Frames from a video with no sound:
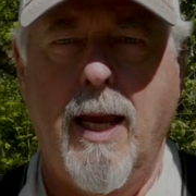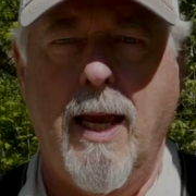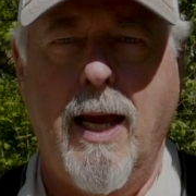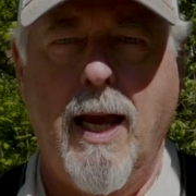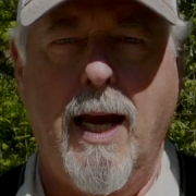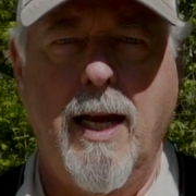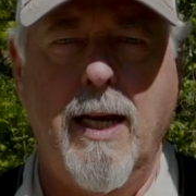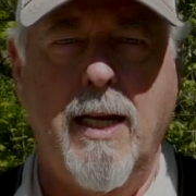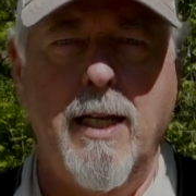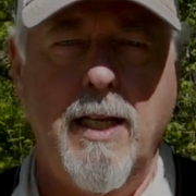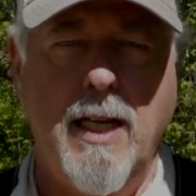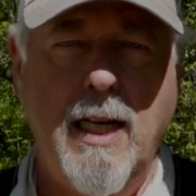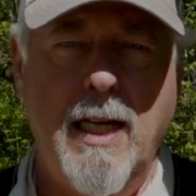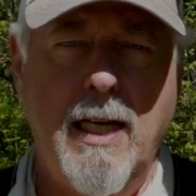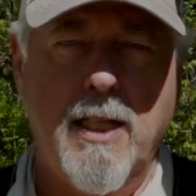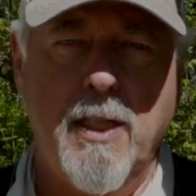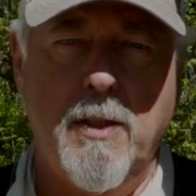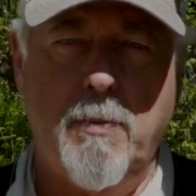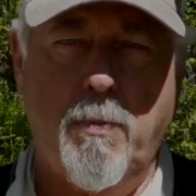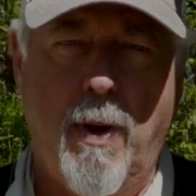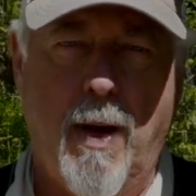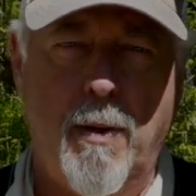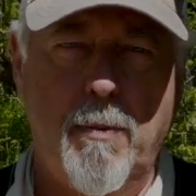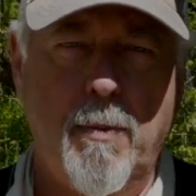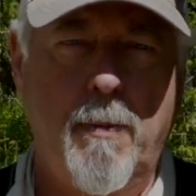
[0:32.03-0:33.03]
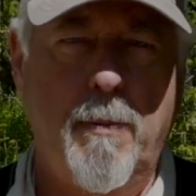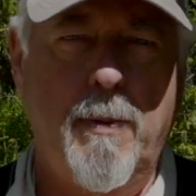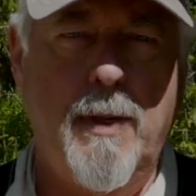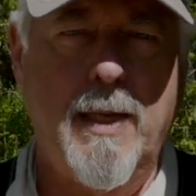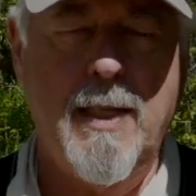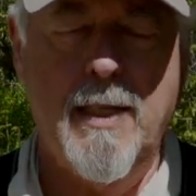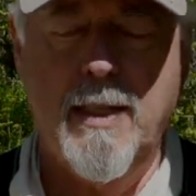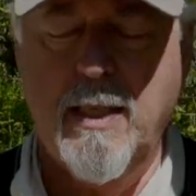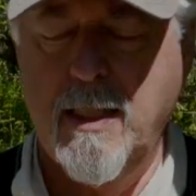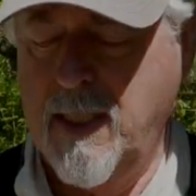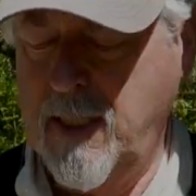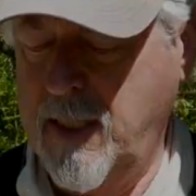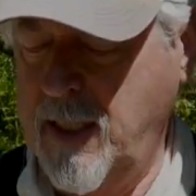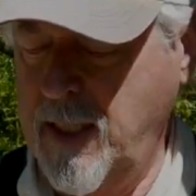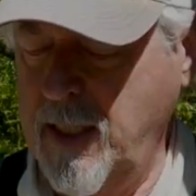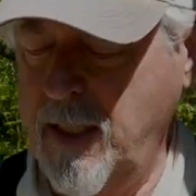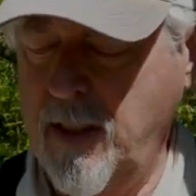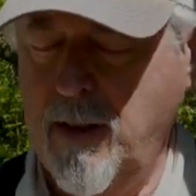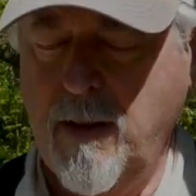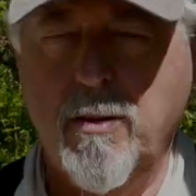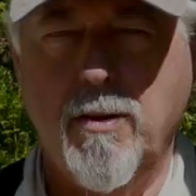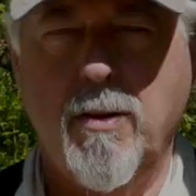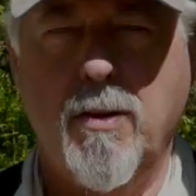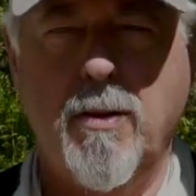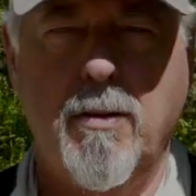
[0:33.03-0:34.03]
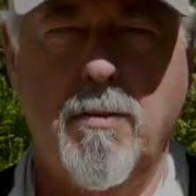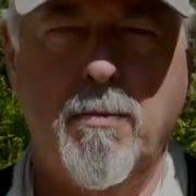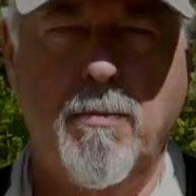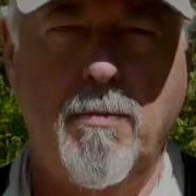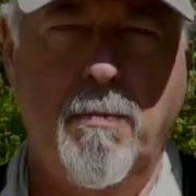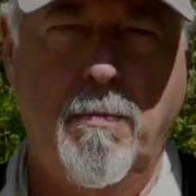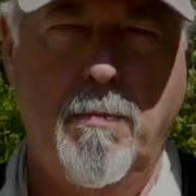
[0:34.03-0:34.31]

And it is probably the single